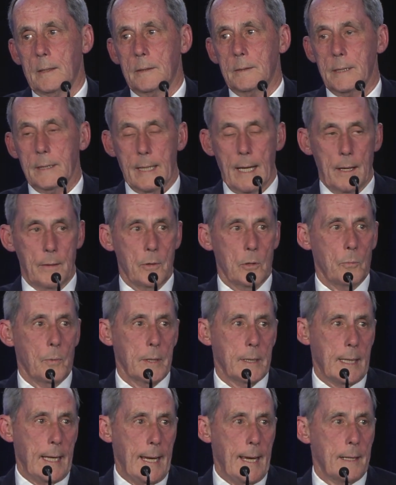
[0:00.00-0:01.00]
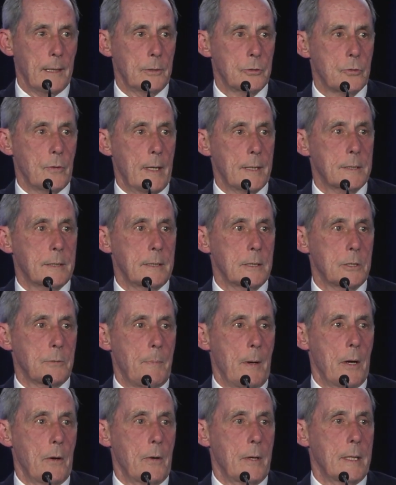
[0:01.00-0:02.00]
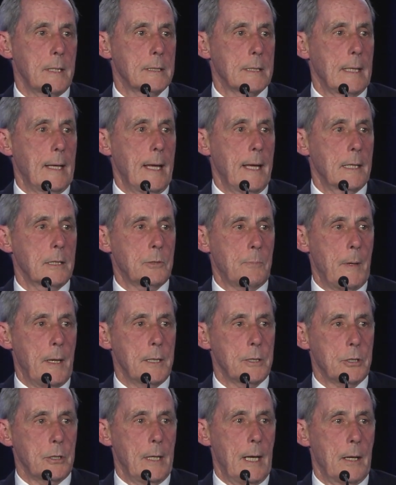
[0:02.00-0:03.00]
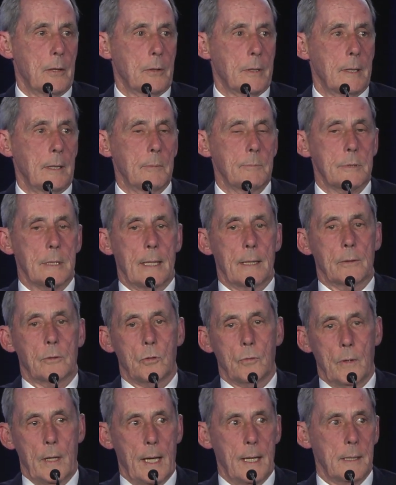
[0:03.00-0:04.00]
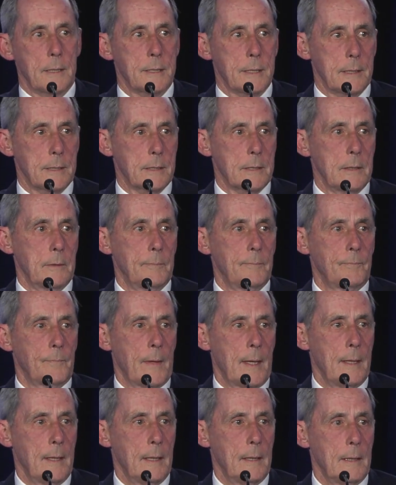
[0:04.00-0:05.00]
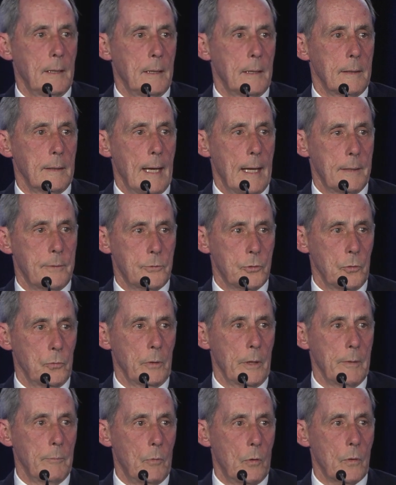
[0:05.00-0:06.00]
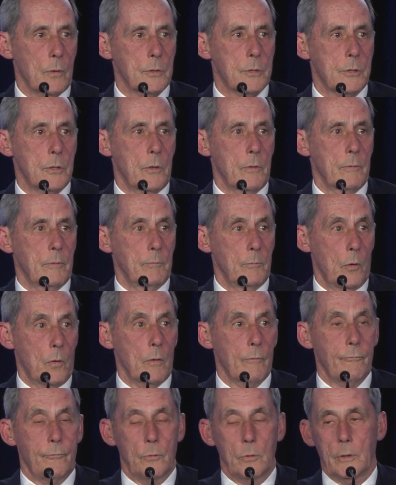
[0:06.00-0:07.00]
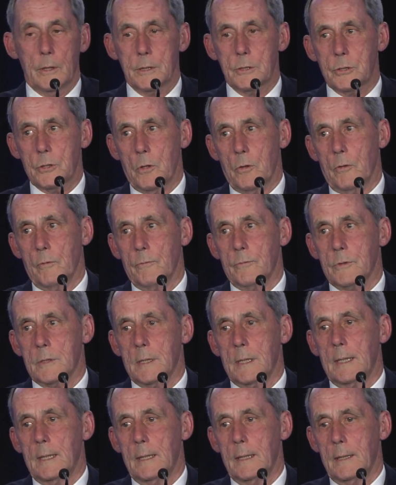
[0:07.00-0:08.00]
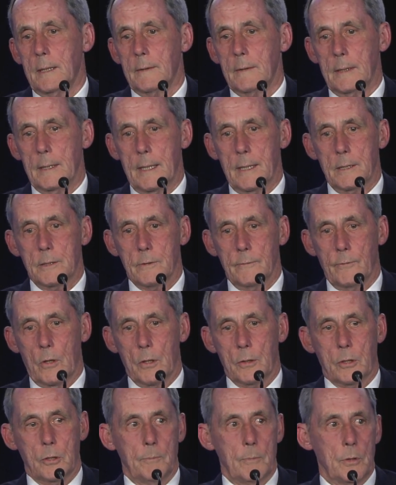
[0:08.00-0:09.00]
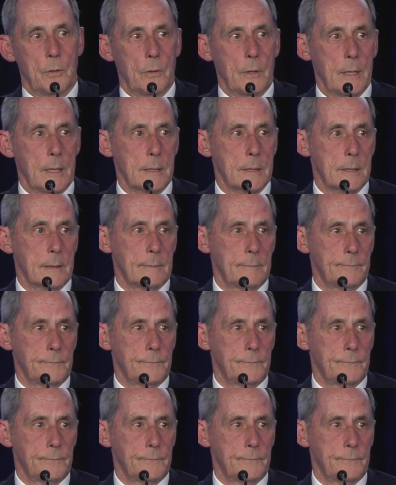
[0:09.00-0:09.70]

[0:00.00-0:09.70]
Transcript: Together, we can address disparities, enhance patient outcomes, and create a system that truly more fully serves the needs of our communities.